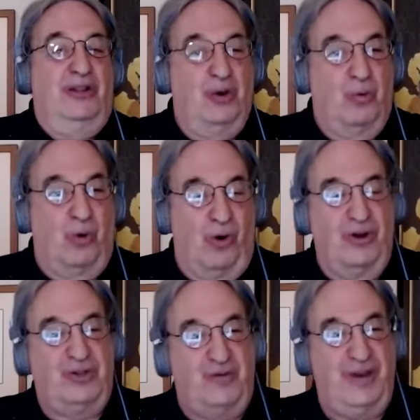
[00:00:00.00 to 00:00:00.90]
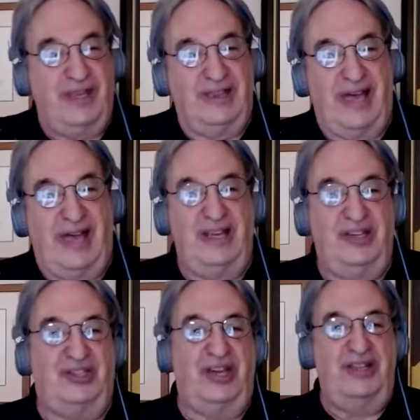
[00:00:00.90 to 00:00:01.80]
the words via
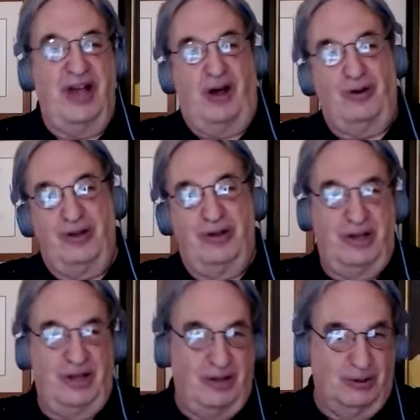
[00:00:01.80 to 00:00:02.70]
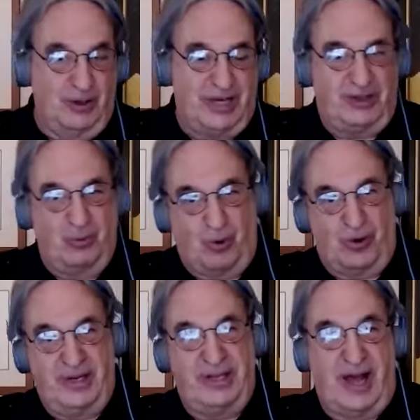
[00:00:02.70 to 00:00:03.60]
letters. No, you look at the
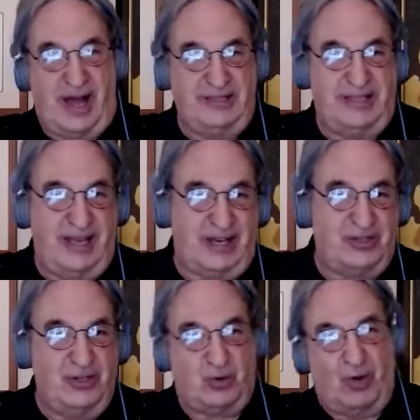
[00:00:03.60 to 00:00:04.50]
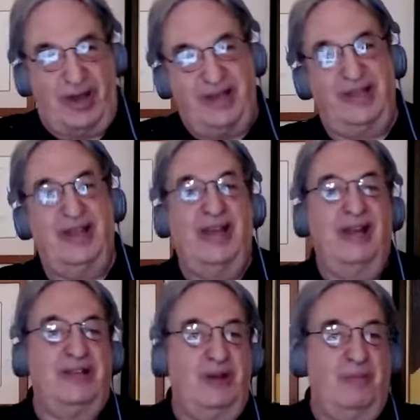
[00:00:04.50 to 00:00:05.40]
word in context. You try
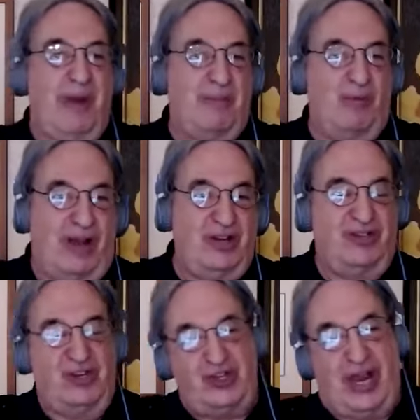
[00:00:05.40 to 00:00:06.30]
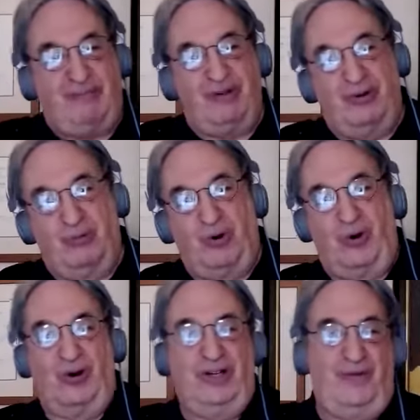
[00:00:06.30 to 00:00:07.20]
you memorize the shape of the
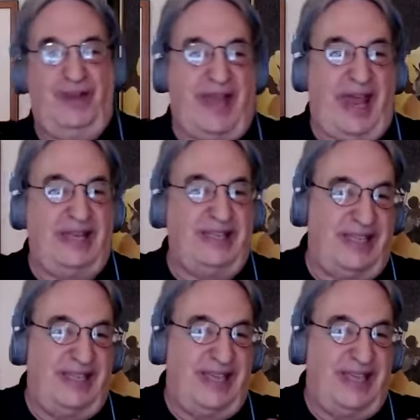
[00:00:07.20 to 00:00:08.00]
word. If you can't